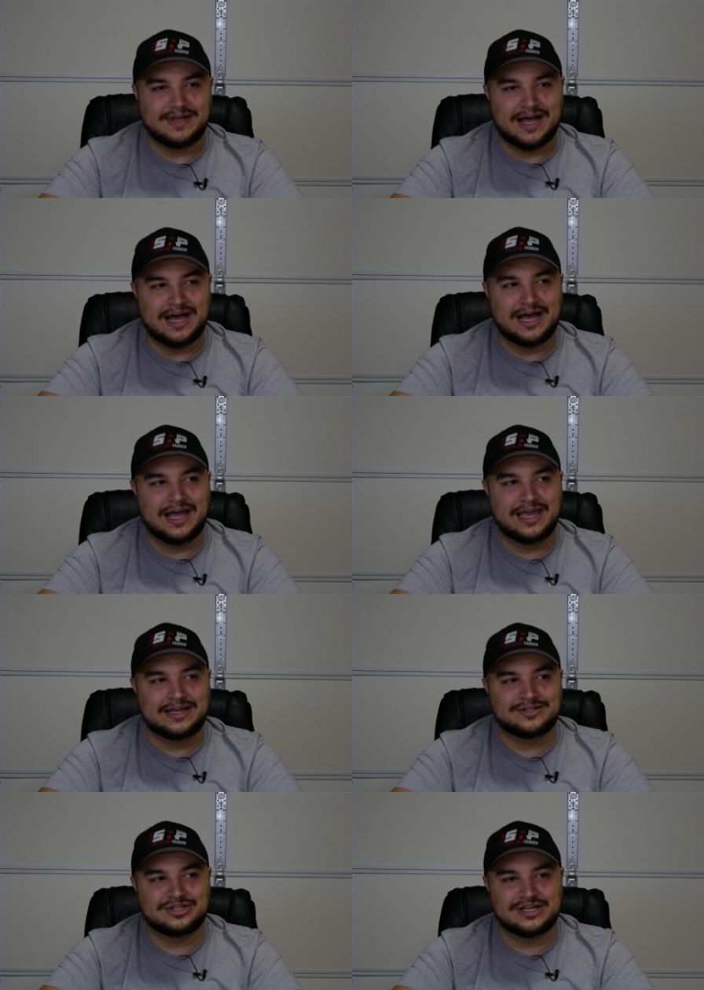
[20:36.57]

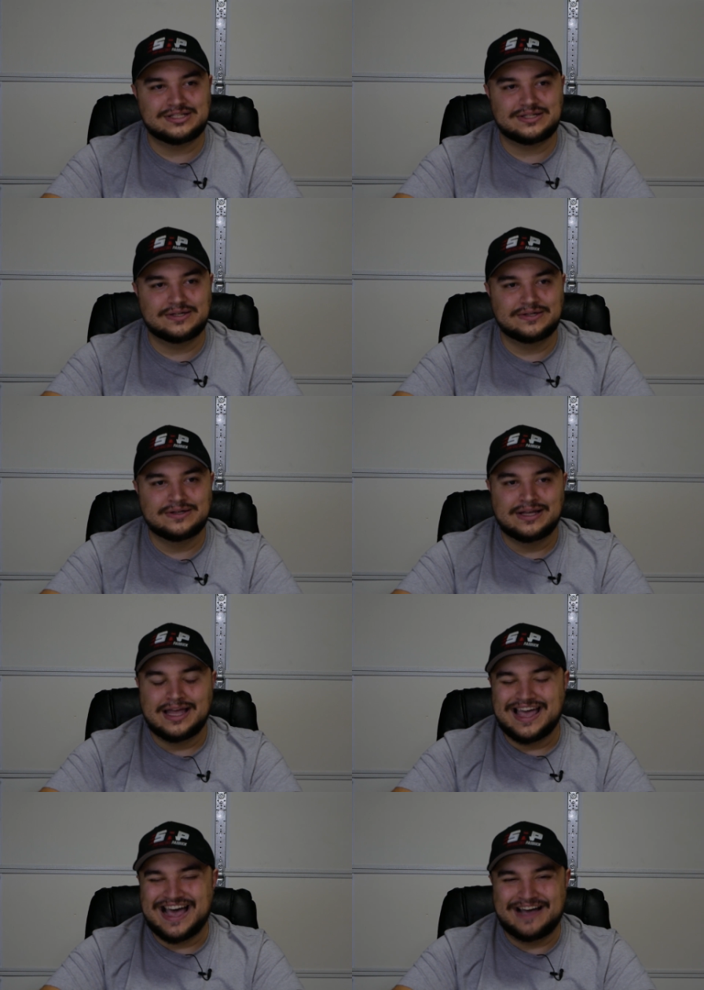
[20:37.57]
I just,
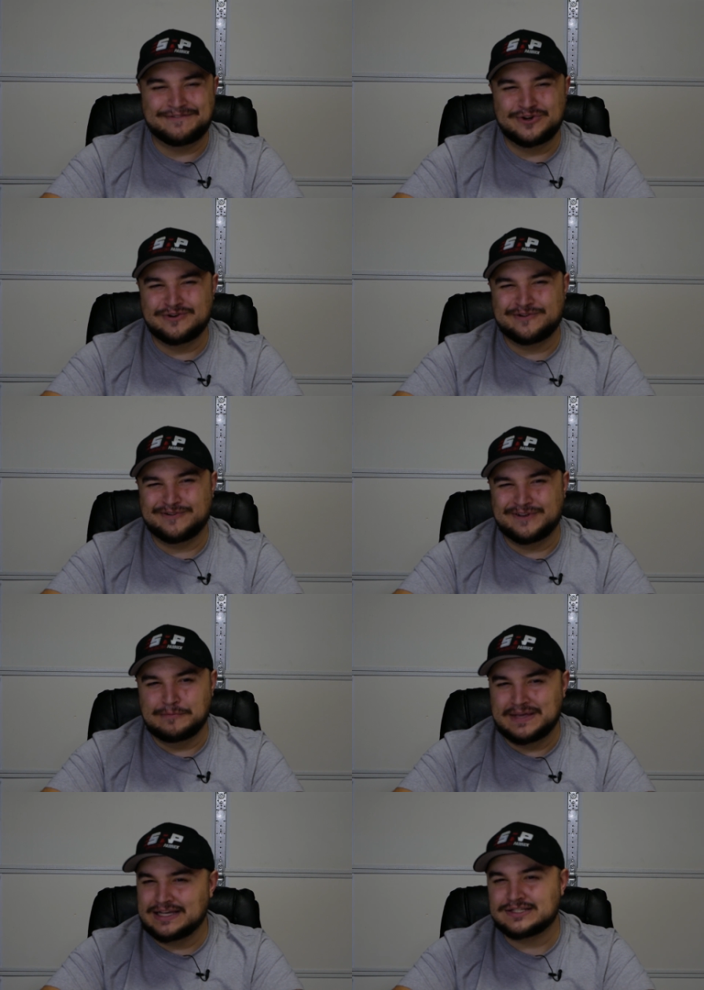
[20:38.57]
after
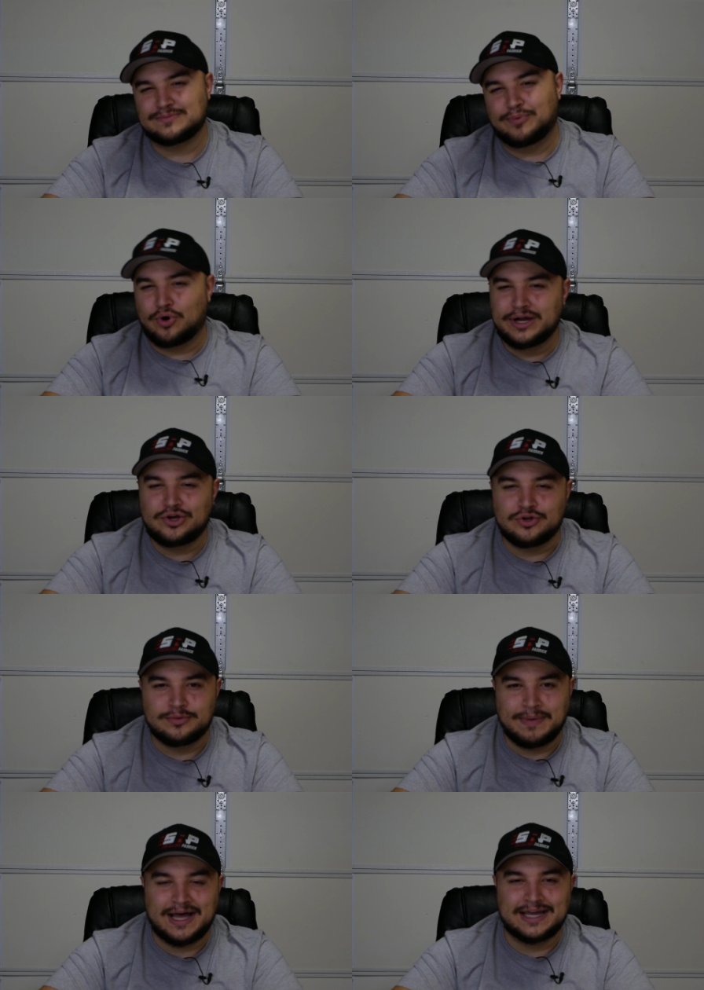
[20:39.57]
being
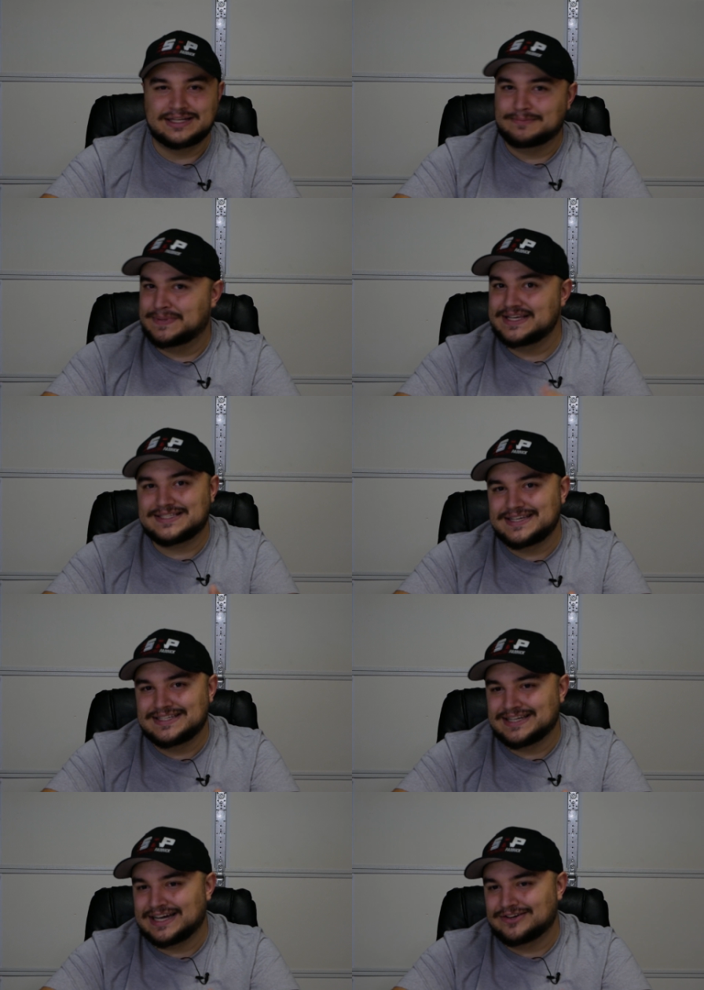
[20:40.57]
spoiled by P C
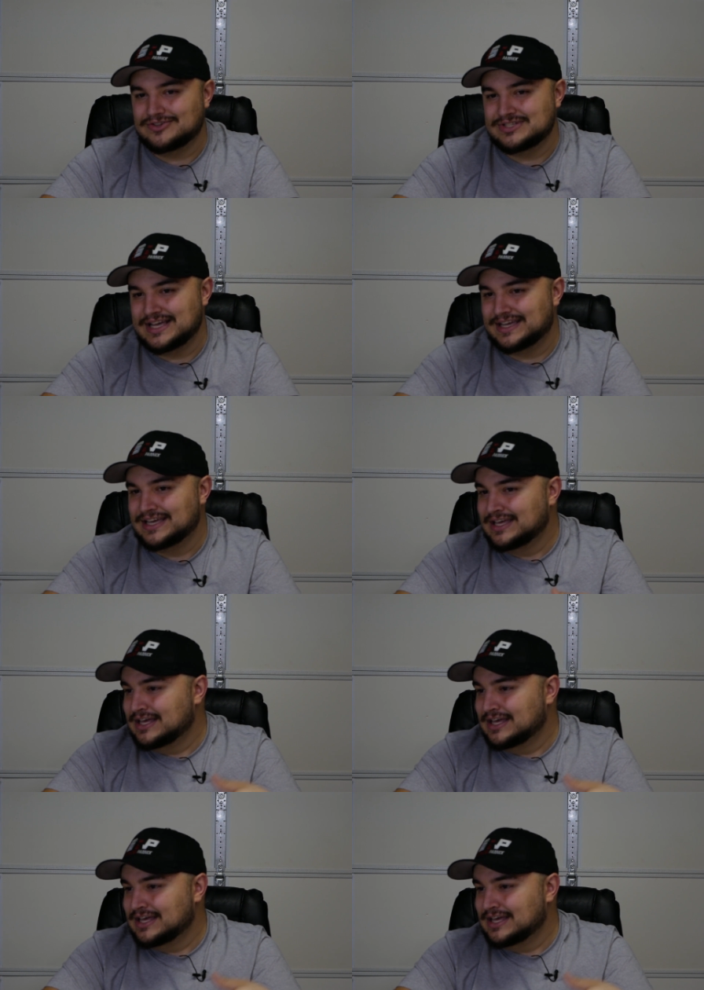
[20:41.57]
titles like